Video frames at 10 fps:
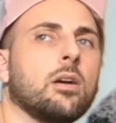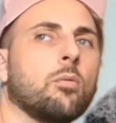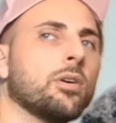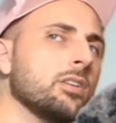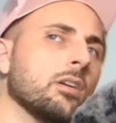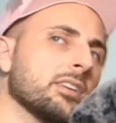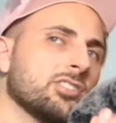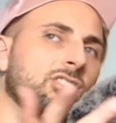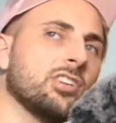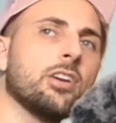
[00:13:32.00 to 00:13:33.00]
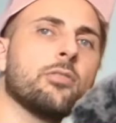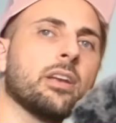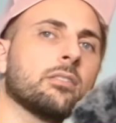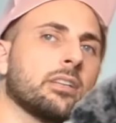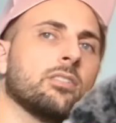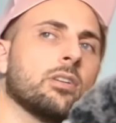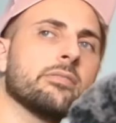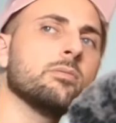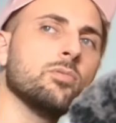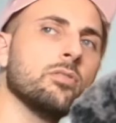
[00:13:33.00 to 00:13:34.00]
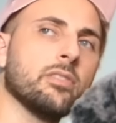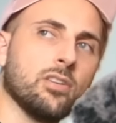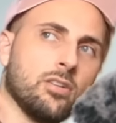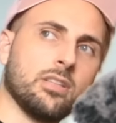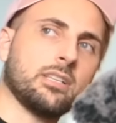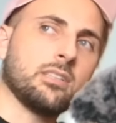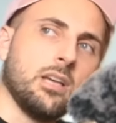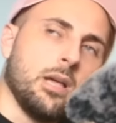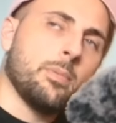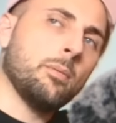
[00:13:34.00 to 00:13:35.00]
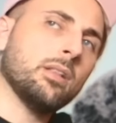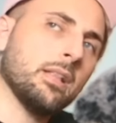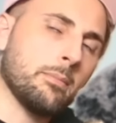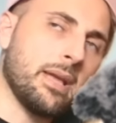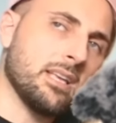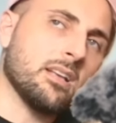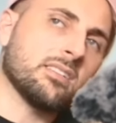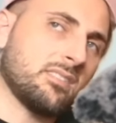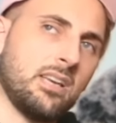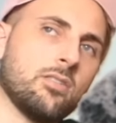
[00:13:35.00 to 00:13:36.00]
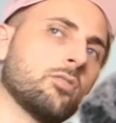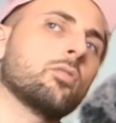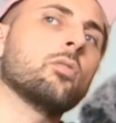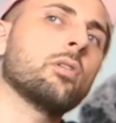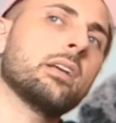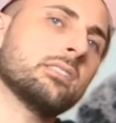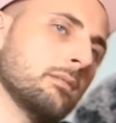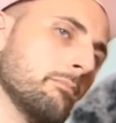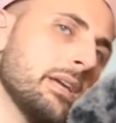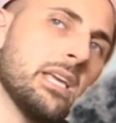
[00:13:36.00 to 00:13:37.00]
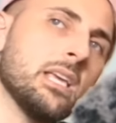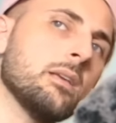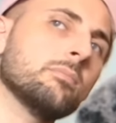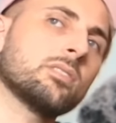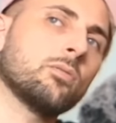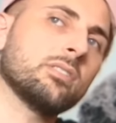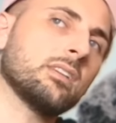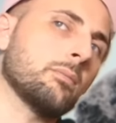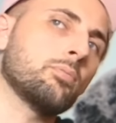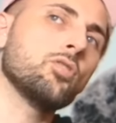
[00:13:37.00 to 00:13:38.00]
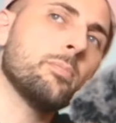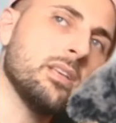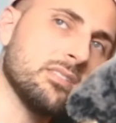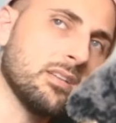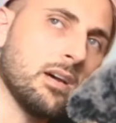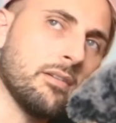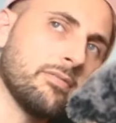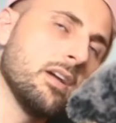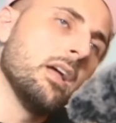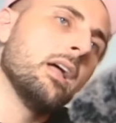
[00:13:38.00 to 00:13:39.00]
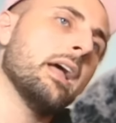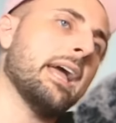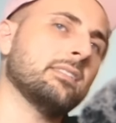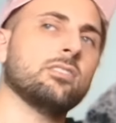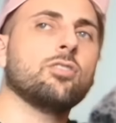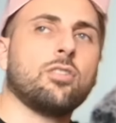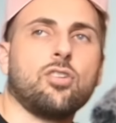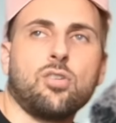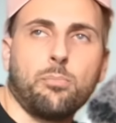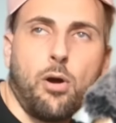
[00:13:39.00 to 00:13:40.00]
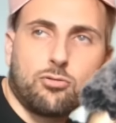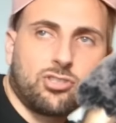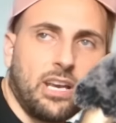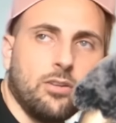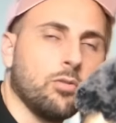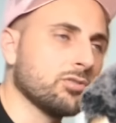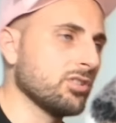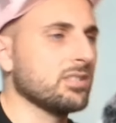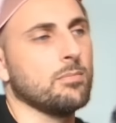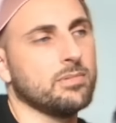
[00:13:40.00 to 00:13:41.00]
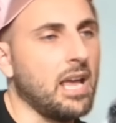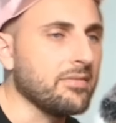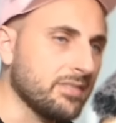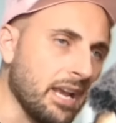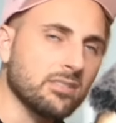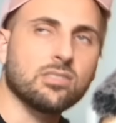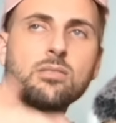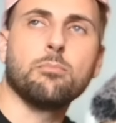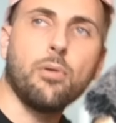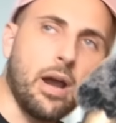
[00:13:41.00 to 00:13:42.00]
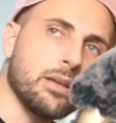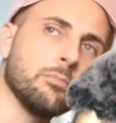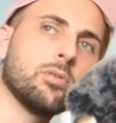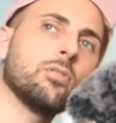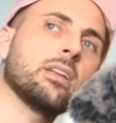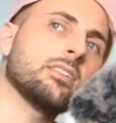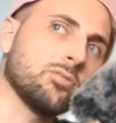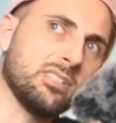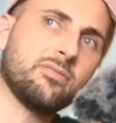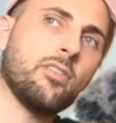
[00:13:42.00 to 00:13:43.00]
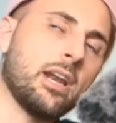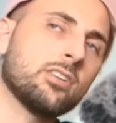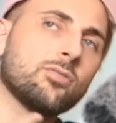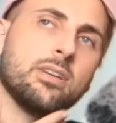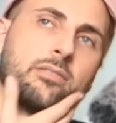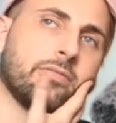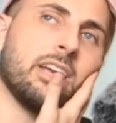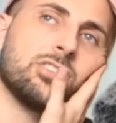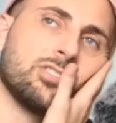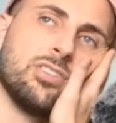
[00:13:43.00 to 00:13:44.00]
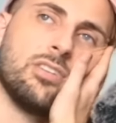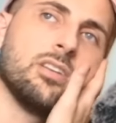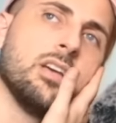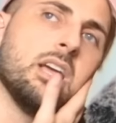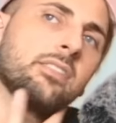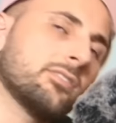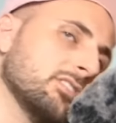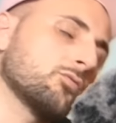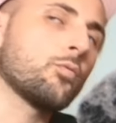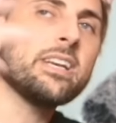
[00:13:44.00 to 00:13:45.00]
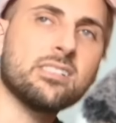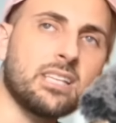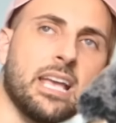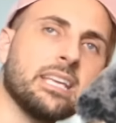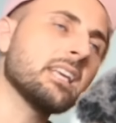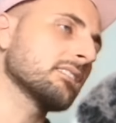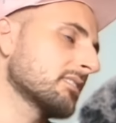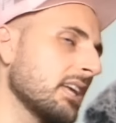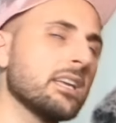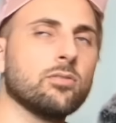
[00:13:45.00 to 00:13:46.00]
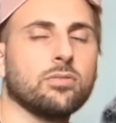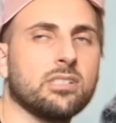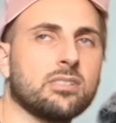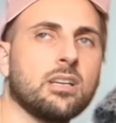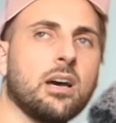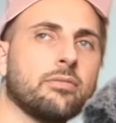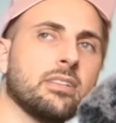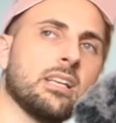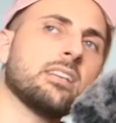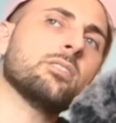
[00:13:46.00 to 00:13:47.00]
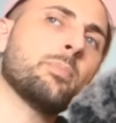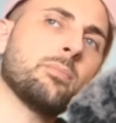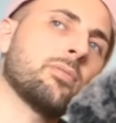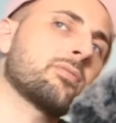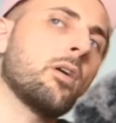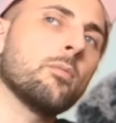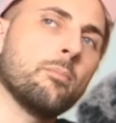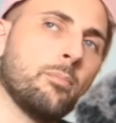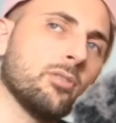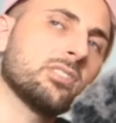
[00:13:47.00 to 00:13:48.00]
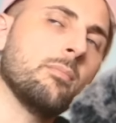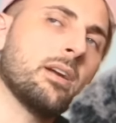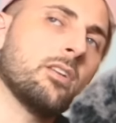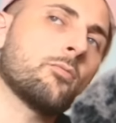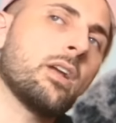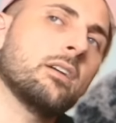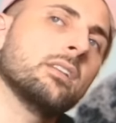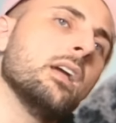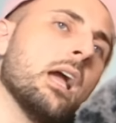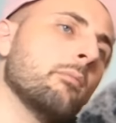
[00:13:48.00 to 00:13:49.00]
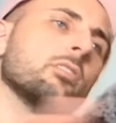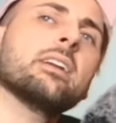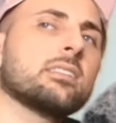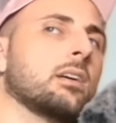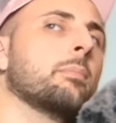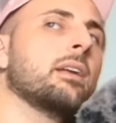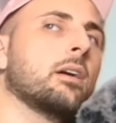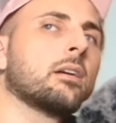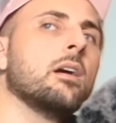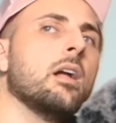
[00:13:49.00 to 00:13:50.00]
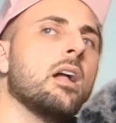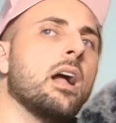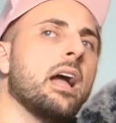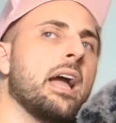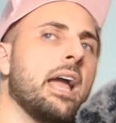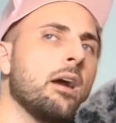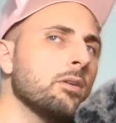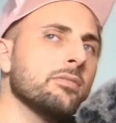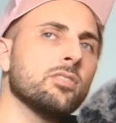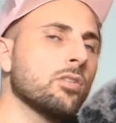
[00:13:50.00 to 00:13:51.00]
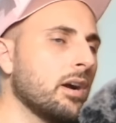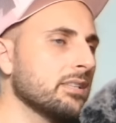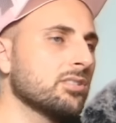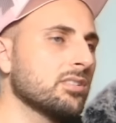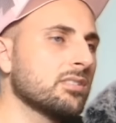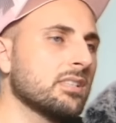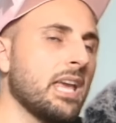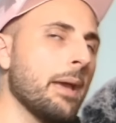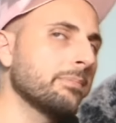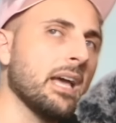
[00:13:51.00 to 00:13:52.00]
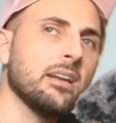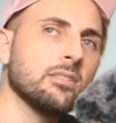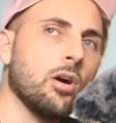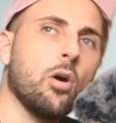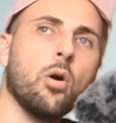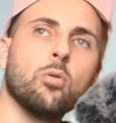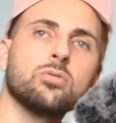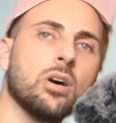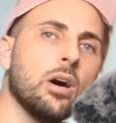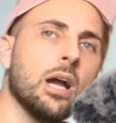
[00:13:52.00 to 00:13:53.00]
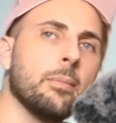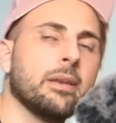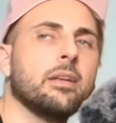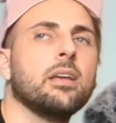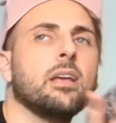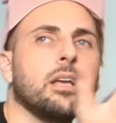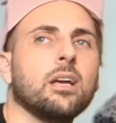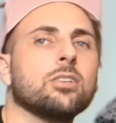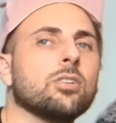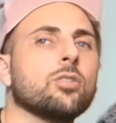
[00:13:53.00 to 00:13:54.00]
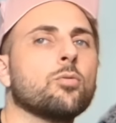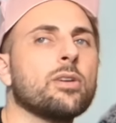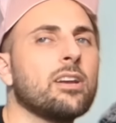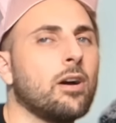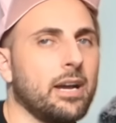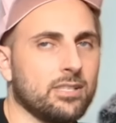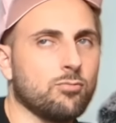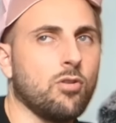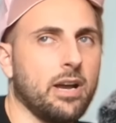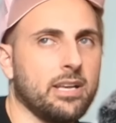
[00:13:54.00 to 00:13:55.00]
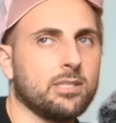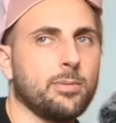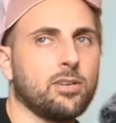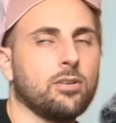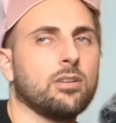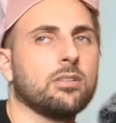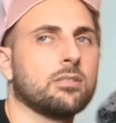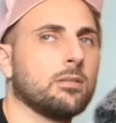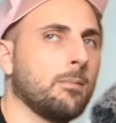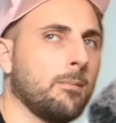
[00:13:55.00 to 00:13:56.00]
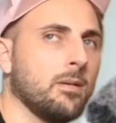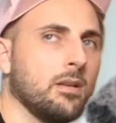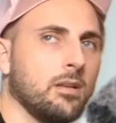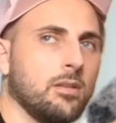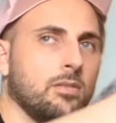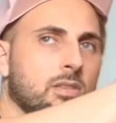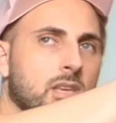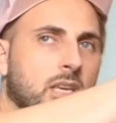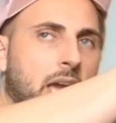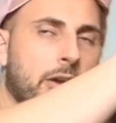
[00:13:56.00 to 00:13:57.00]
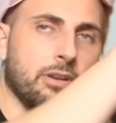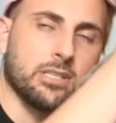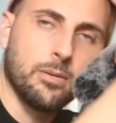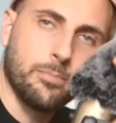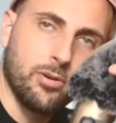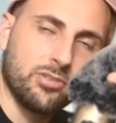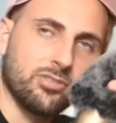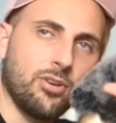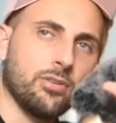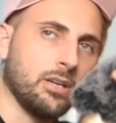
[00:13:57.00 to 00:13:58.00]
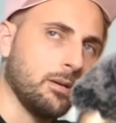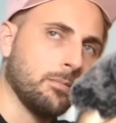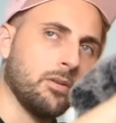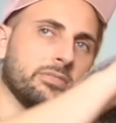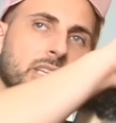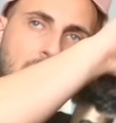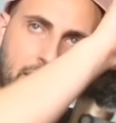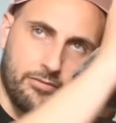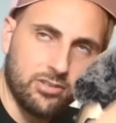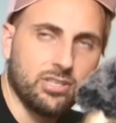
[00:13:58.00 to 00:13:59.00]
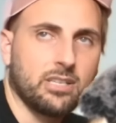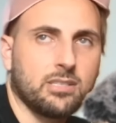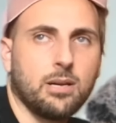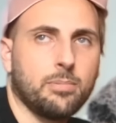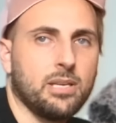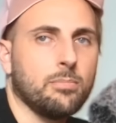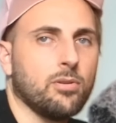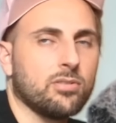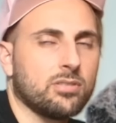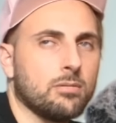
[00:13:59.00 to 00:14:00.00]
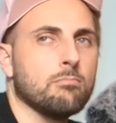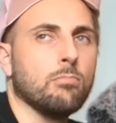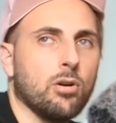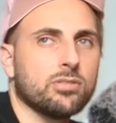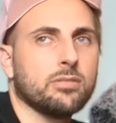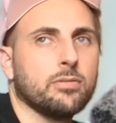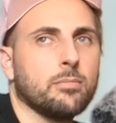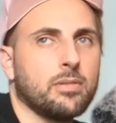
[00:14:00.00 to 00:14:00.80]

what are you guys cheering? Like you're not even moving. You know, like people are like making casino coins and memes and all these other poopy stuff and you know, you get pulse chain launches and DEXs and buy and burn and there's all this financial innovation. There's this restaking and staking, all this stuff. And actually people throw Ponzi money around and we look at XRP like, how have you guys just kept at it the whole time? And you realize why. It's because the character persona of the average XRP person, most of them,